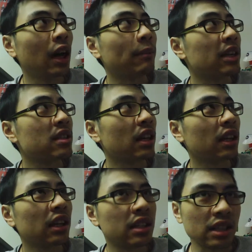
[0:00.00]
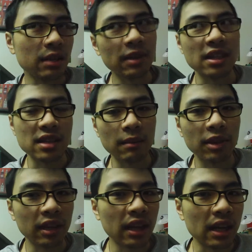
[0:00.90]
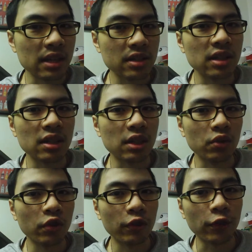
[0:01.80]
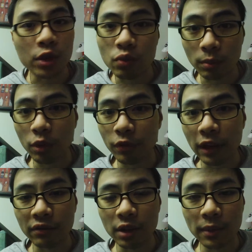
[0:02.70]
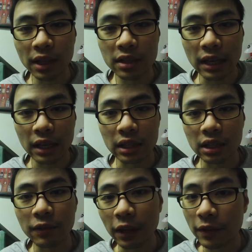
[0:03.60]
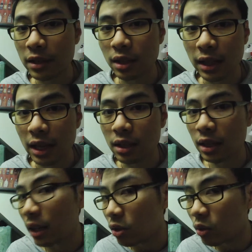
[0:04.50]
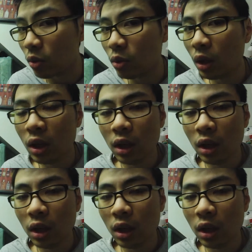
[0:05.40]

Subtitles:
I'm guessing it's going to be the same thing as the first 1.5 remix and the Final Fantasy X-2,